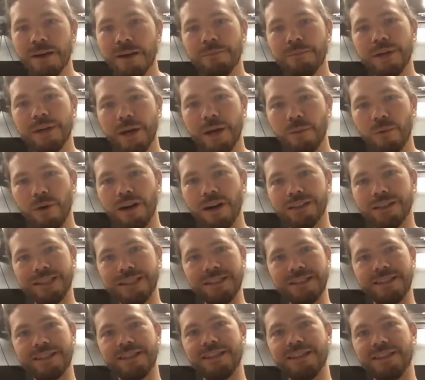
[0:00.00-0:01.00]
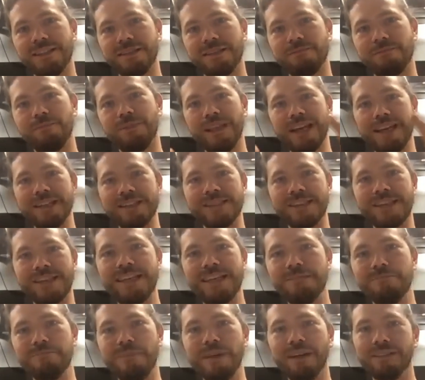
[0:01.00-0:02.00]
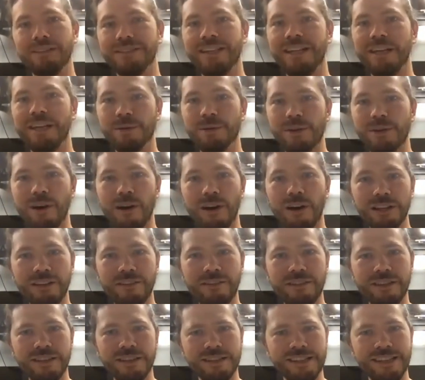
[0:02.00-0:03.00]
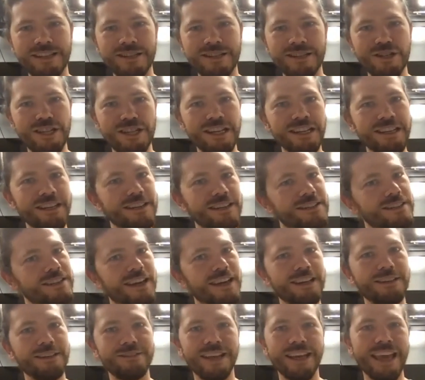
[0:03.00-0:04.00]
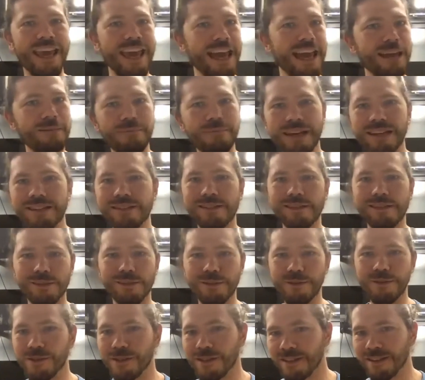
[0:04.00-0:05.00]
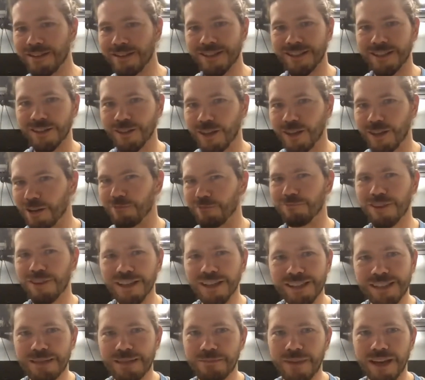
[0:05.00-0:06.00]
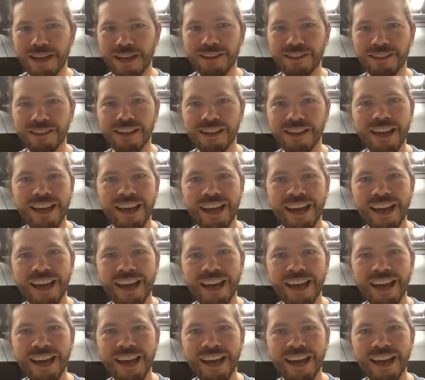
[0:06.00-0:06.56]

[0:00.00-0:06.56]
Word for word: But I walked into this place that he'd built, and it was all of his ingenious kind of like handmade solutions and a lot of rusty metal.